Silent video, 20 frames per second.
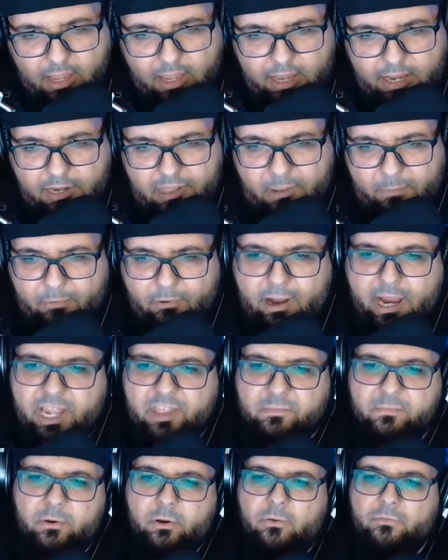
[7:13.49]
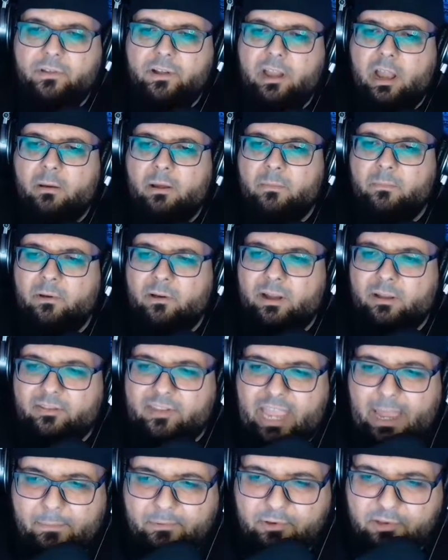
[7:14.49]
In a surprise move, the comic book
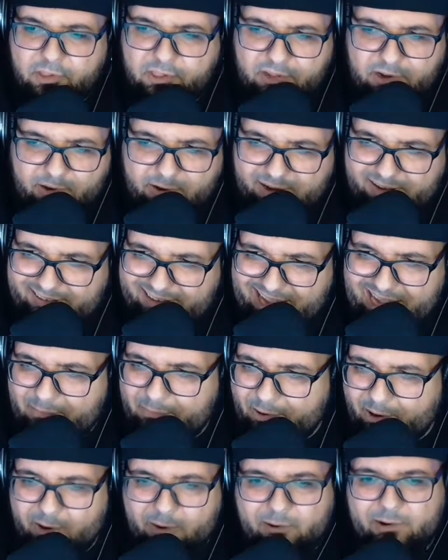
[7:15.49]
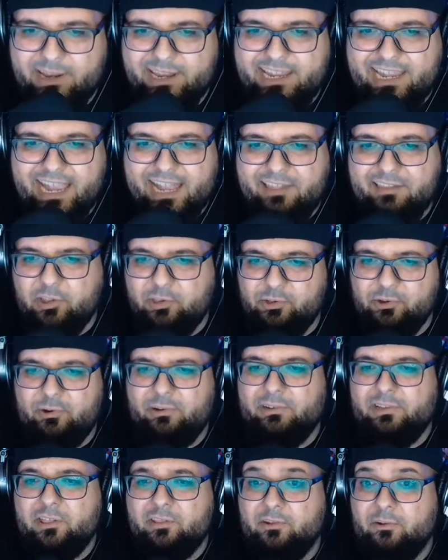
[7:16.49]
adaptation starring Tom Hardy as the
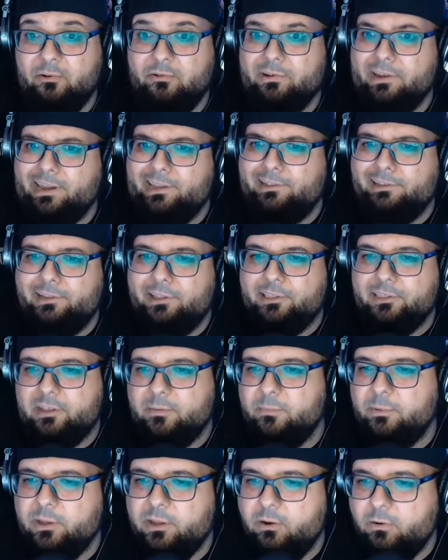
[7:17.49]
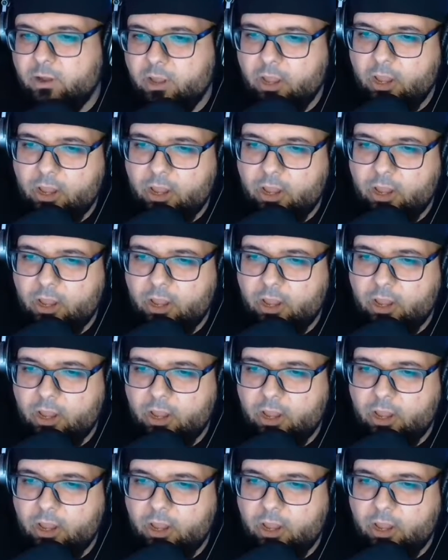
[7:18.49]
journalist turned alien symbiote